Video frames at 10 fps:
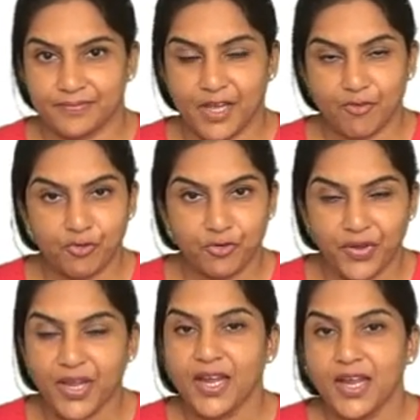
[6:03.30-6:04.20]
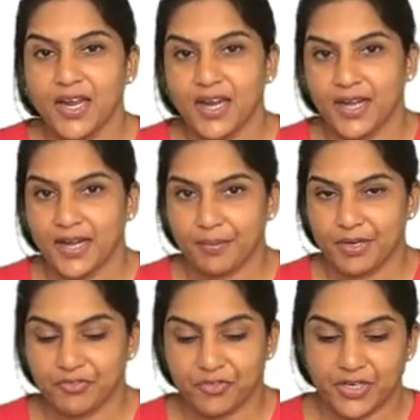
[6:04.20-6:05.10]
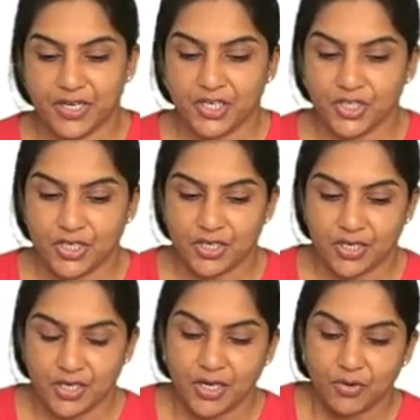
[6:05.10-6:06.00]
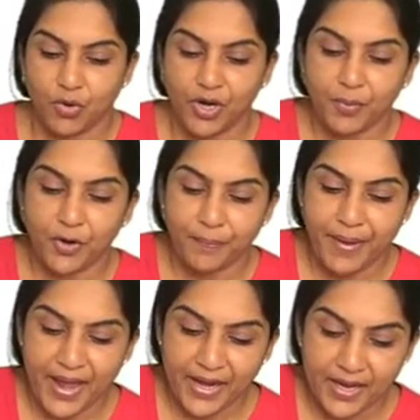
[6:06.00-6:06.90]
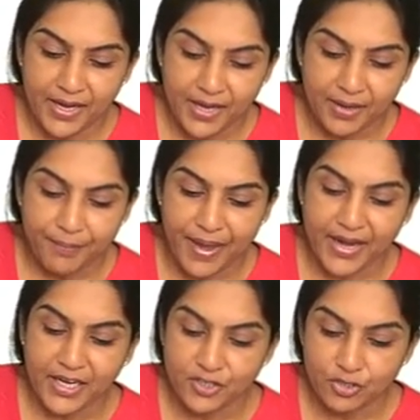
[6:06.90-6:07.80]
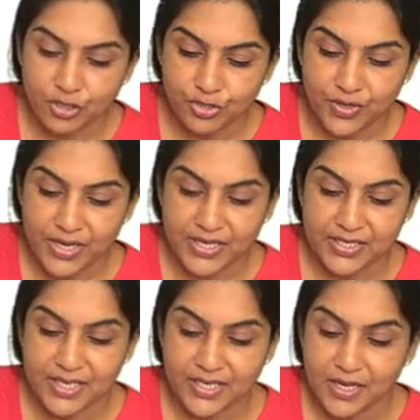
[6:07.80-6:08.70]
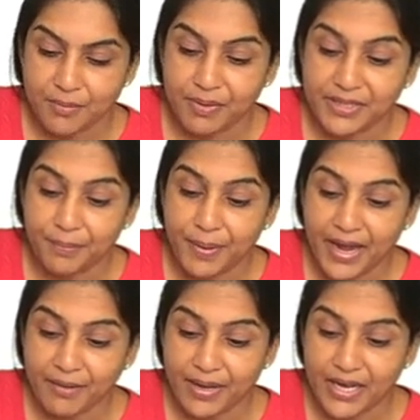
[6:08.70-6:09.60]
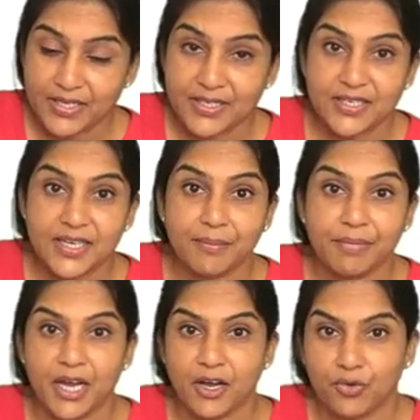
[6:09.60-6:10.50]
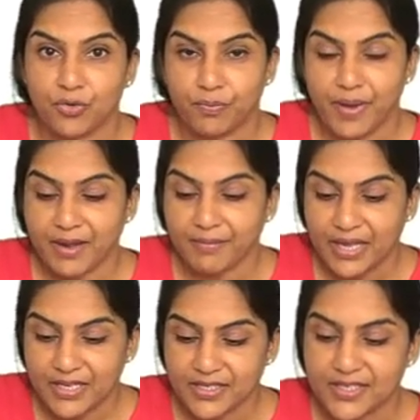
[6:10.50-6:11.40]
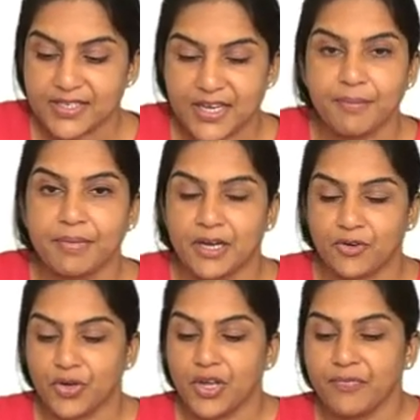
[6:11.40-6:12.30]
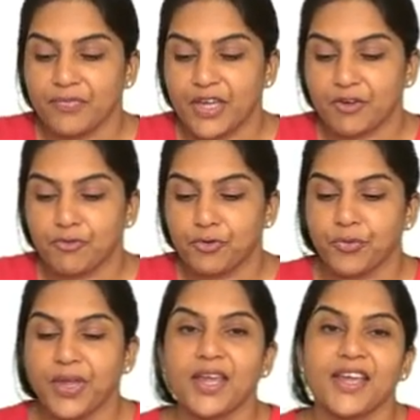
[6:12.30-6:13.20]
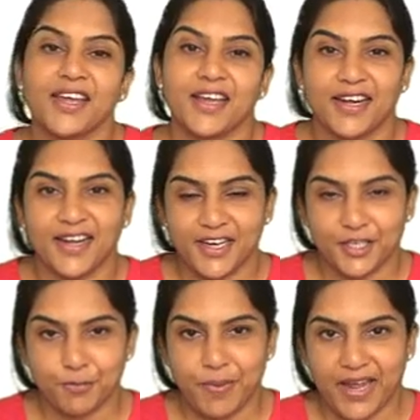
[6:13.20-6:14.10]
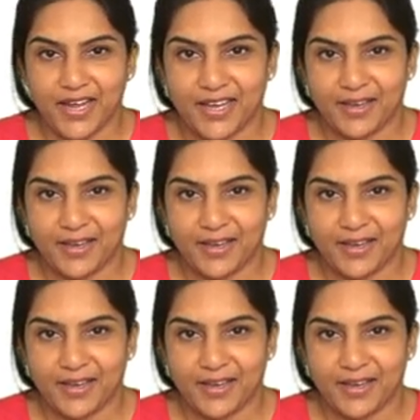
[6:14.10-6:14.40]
Therefore, we debit furniture. What about bank? Bank is also an asset, but the bank balance has come down. Bank balance has come down. Therefore, we credit bank.